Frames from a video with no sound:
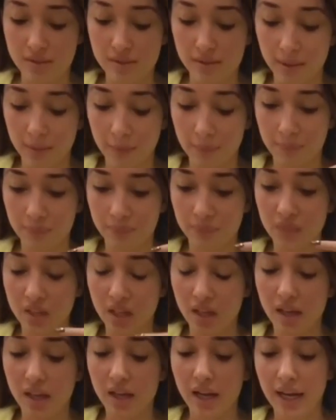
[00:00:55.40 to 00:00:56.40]
um,
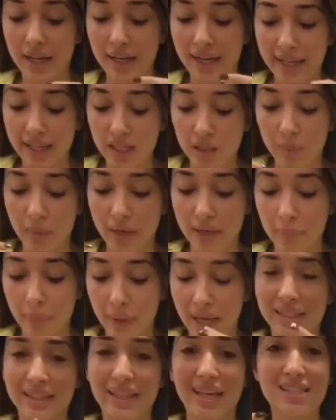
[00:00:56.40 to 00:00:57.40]
i like my
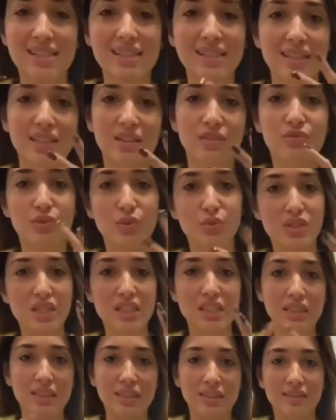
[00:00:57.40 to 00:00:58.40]
pancakes a little
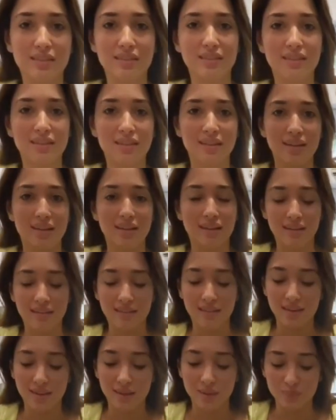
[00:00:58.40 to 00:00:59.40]
fruity and
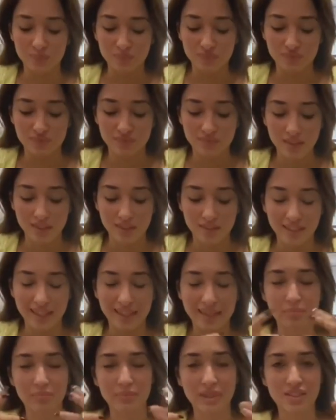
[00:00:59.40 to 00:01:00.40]
um,
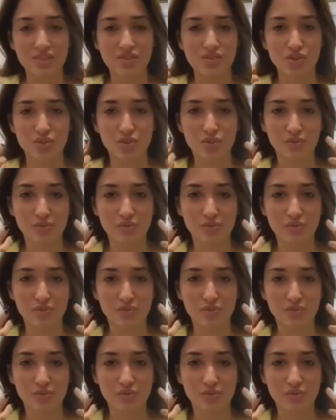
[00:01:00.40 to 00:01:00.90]
like mixture of